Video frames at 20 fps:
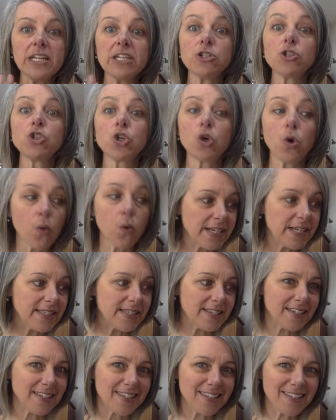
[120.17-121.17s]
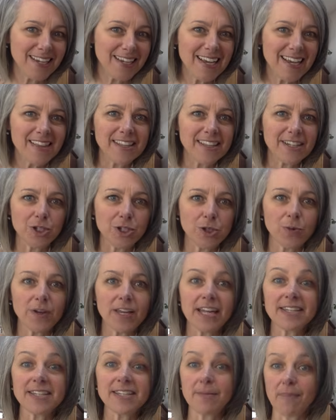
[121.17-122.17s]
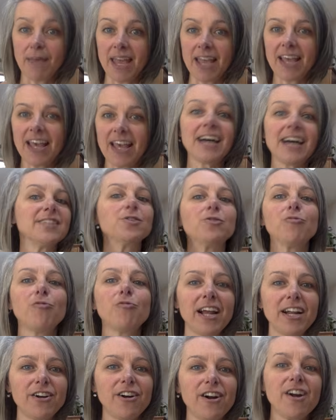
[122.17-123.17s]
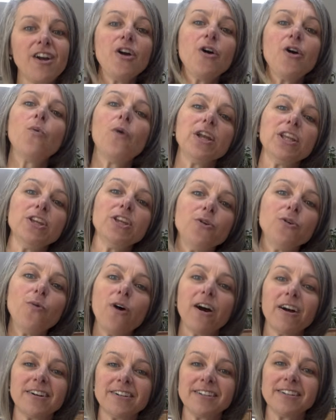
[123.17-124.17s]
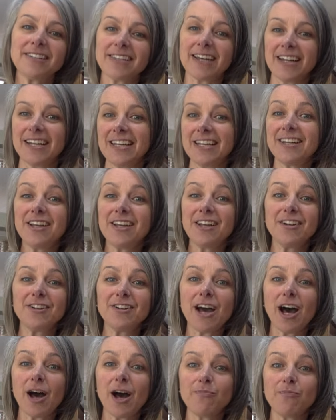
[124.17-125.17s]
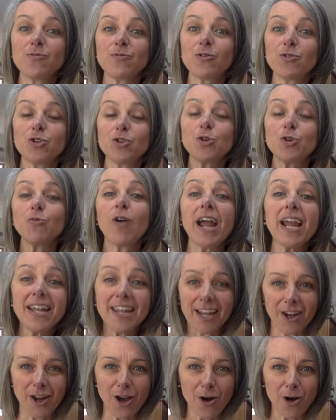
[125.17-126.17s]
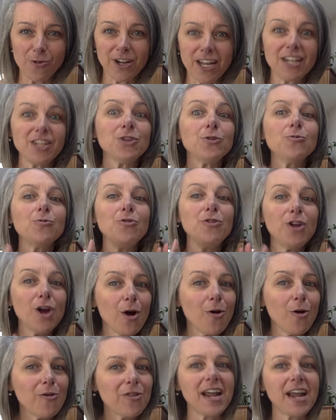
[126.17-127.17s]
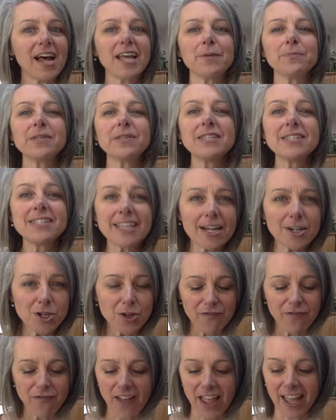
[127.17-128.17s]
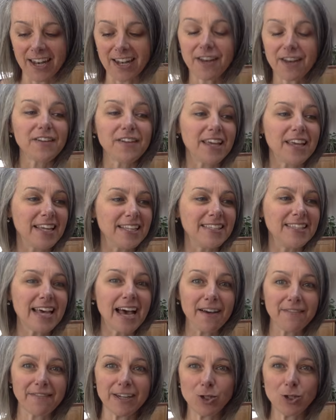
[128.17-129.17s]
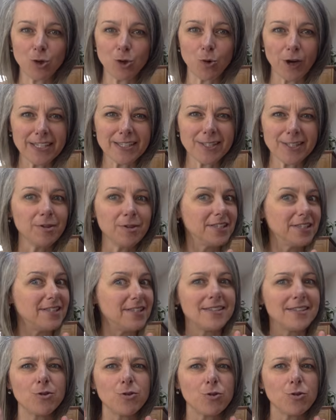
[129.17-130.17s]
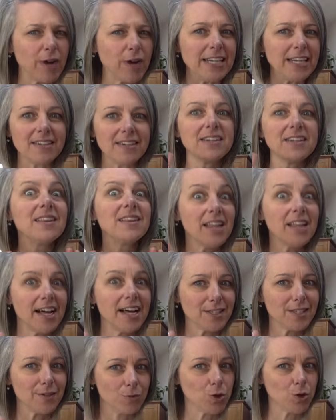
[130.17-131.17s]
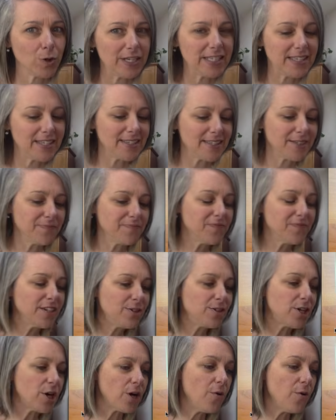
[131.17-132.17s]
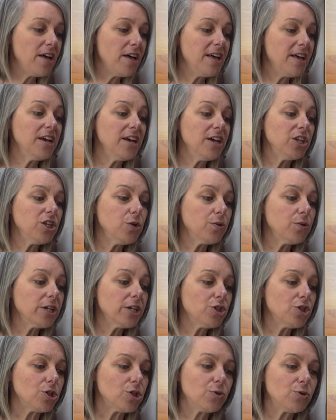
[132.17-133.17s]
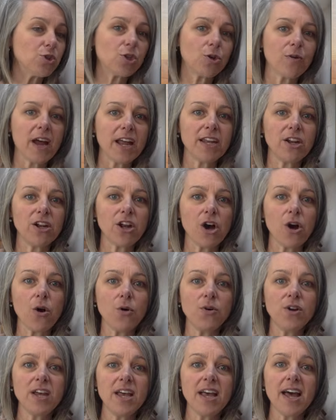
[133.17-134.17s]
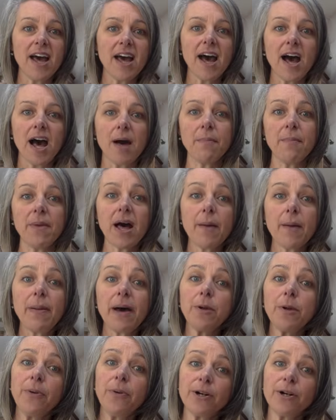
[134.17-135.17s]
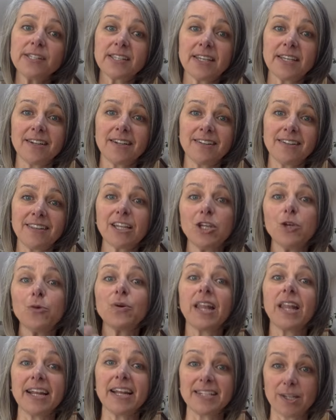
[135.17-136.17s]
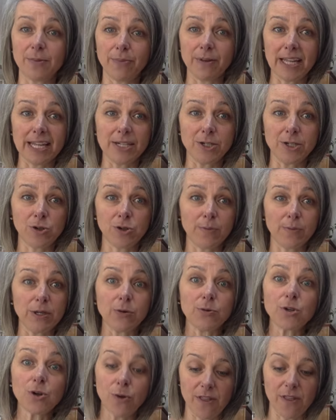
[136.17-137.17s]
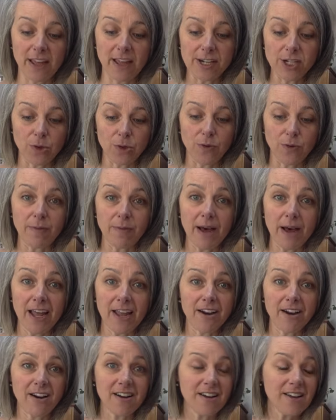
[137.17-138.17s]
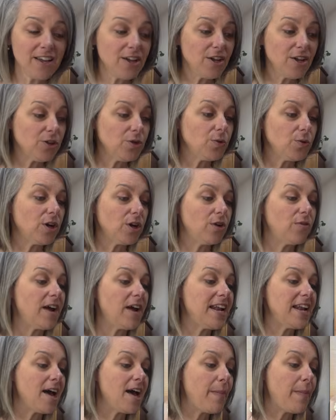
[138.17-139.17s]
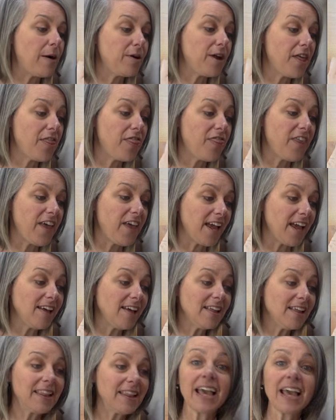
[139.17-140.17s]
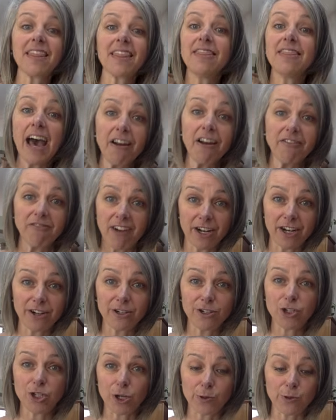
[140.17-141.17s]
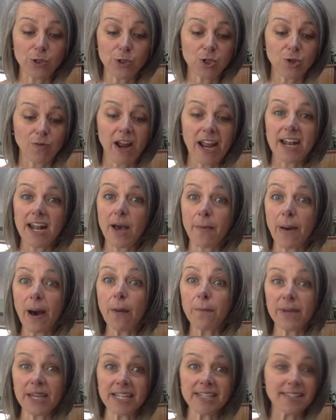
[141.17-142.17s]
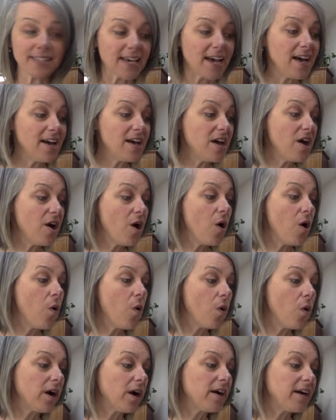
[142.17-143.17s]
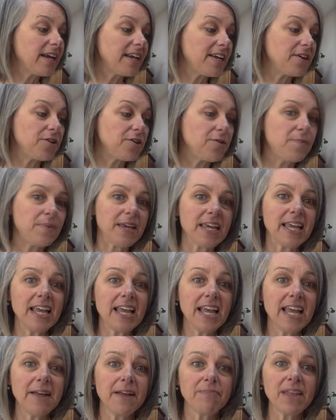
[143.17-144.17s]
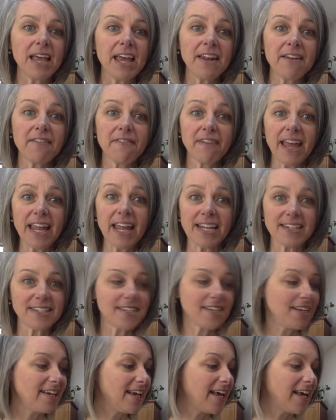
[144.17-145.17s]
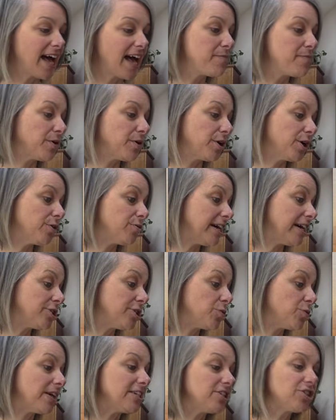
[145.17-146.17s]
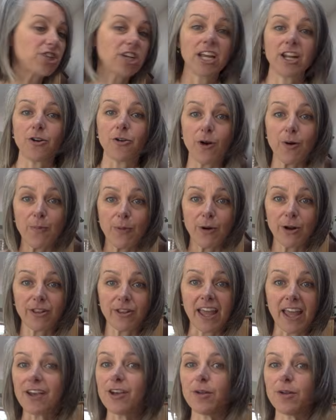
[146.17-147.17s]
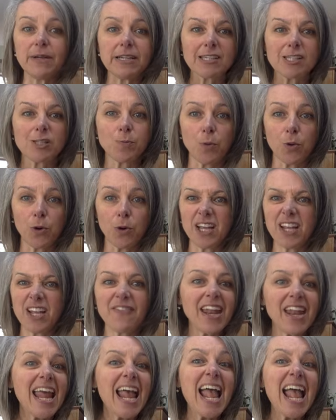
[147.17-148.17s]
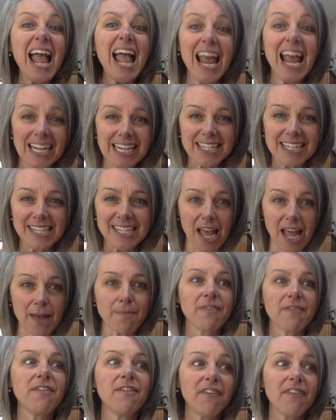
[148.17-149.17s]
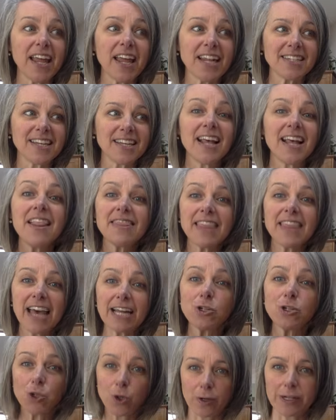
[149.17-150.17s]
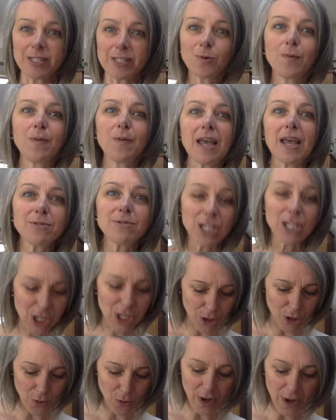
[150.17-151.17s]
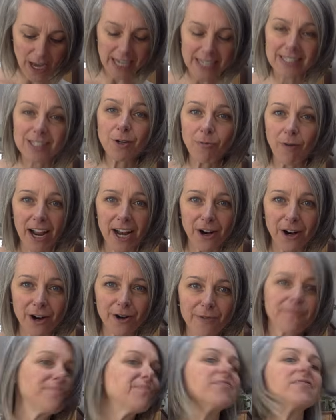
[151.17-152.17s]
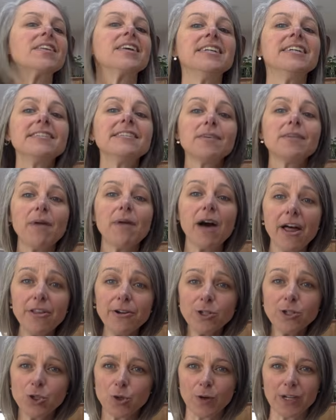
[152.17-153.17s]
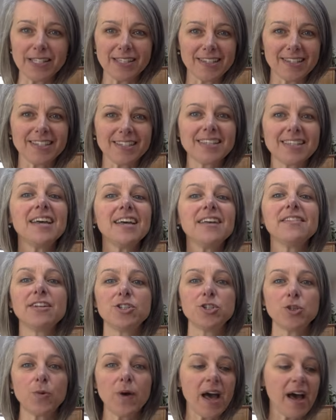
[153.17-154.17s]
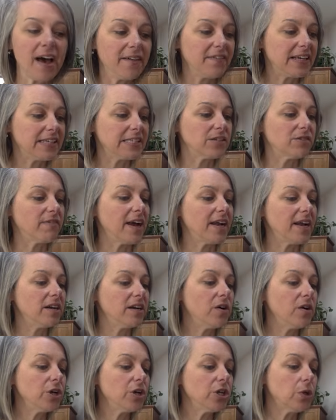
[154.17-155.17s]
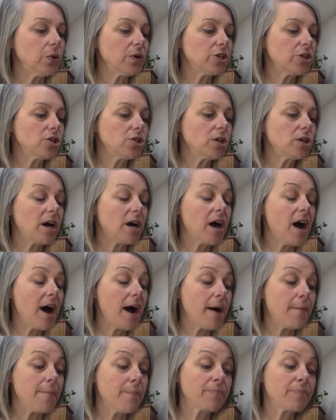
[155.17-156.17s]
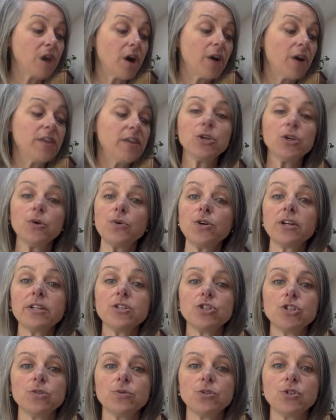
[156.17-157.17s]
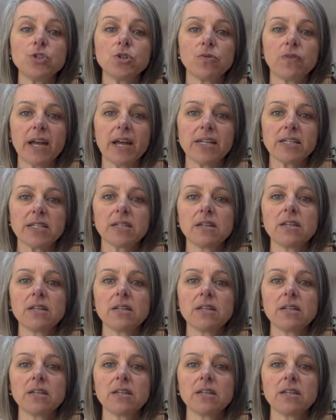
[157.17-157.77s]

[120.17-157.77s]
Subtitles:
choices that you get to make as a writer when you are deciding to write an ode. And you know that I am such a fan of kids having choice. So this is great. Lots of choices. So you could choose to write an ode about a person that you would like to pay tribute or that you admire. You can write about a thing, like that writer chose to write about pizza, or it could be an event. I put a graduation or a birthday. It could be a sporting event, any type of event. That choice would be up to you as the writer. Some other choices that you have as a writer, or you could are that you could choose to write